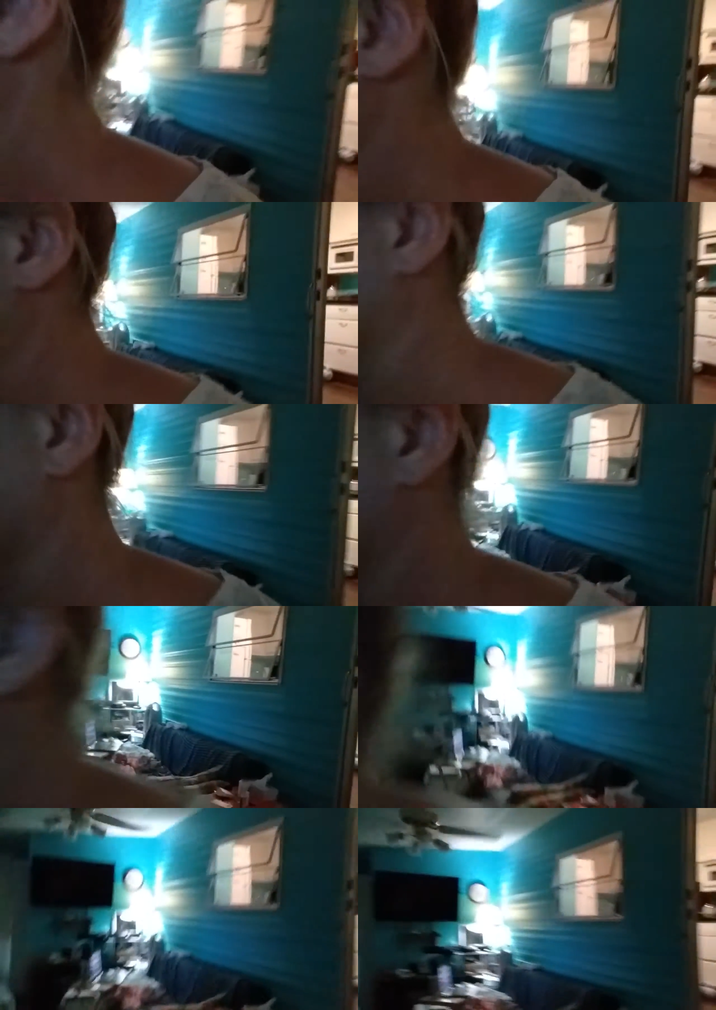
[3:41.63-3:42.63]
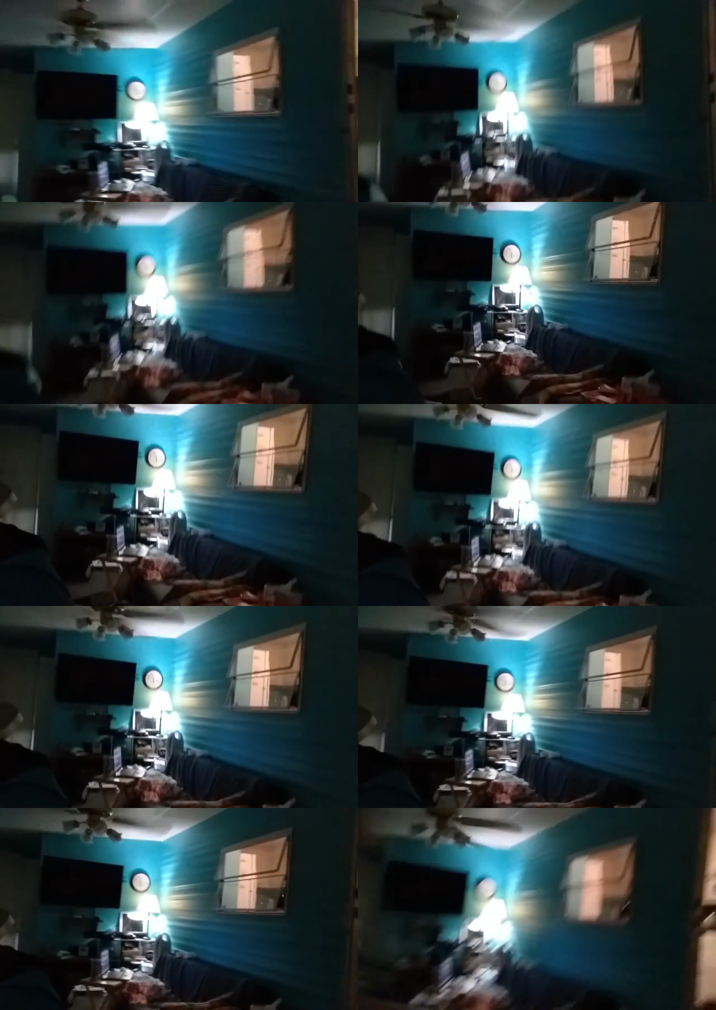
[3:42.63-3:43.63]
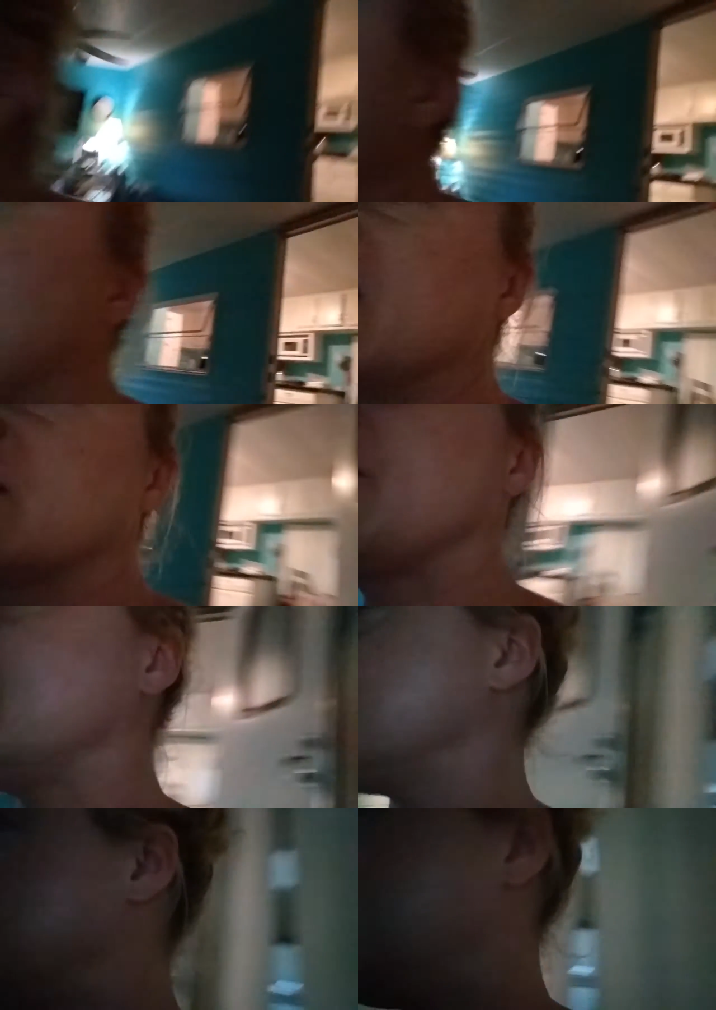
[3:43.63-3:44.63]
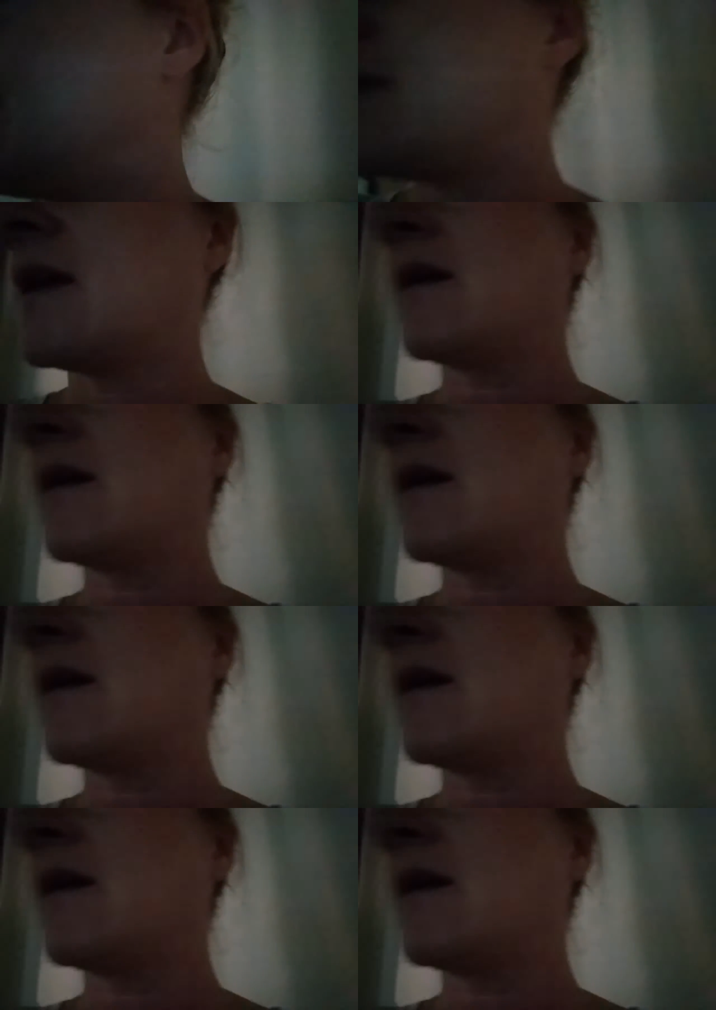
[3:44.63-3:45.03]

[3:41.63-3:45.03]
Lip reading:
[unreadable: no face in view]